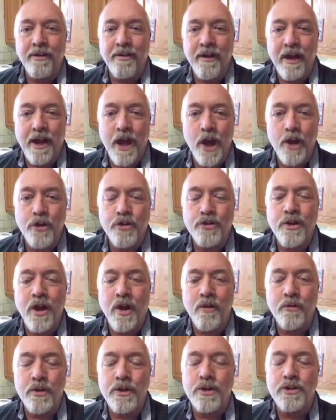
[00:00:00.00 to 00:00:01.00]
that kind of
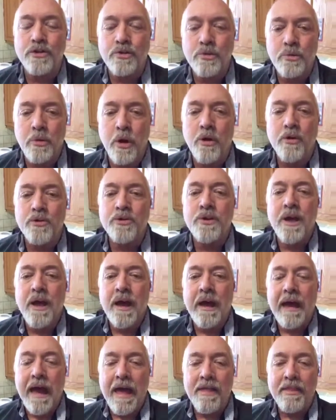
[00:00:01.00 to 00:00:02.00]
stuff, which is gross,
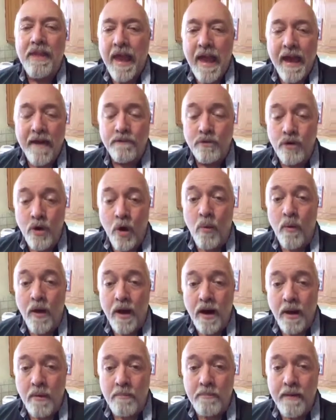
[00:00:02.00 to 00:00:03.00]
and they have no way
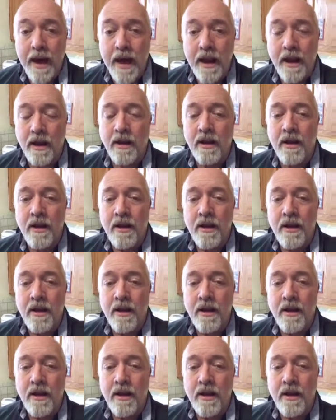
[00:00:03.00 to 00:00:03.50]
to combat it.